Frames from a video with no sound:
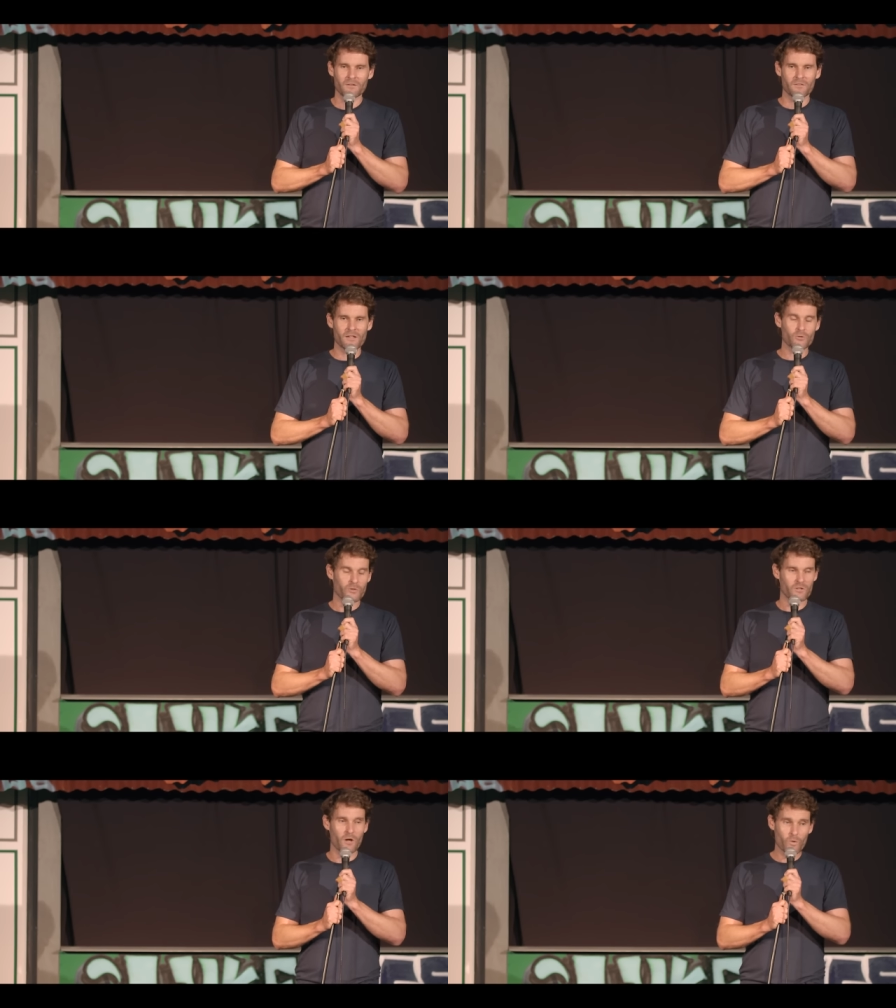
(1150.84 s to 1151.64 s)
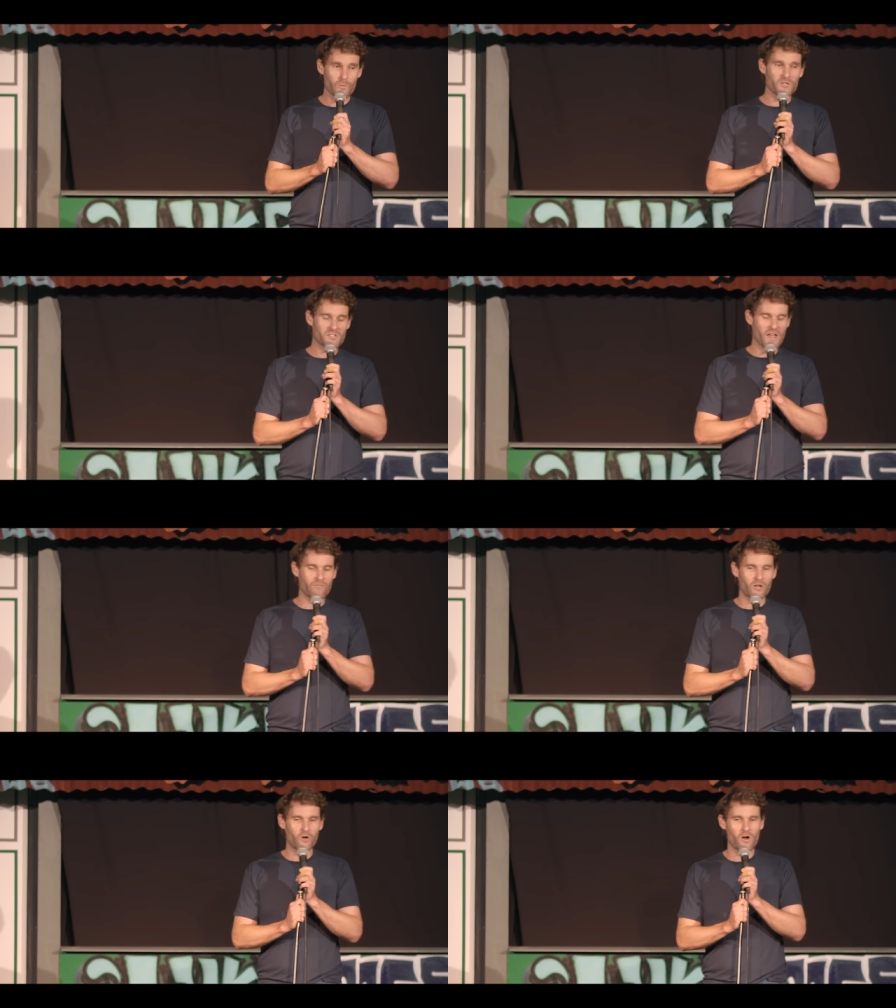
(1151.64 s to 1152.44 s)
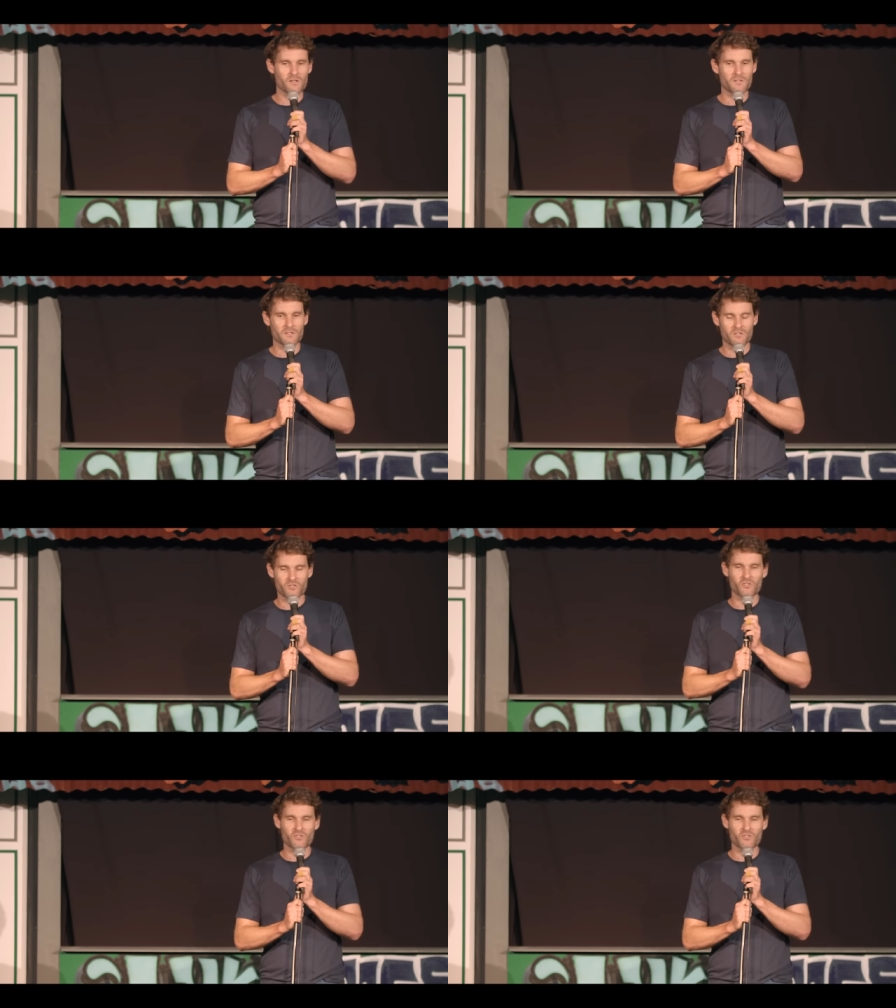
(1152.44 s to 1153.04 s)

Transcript: They're doing... A woman used to have a crisis and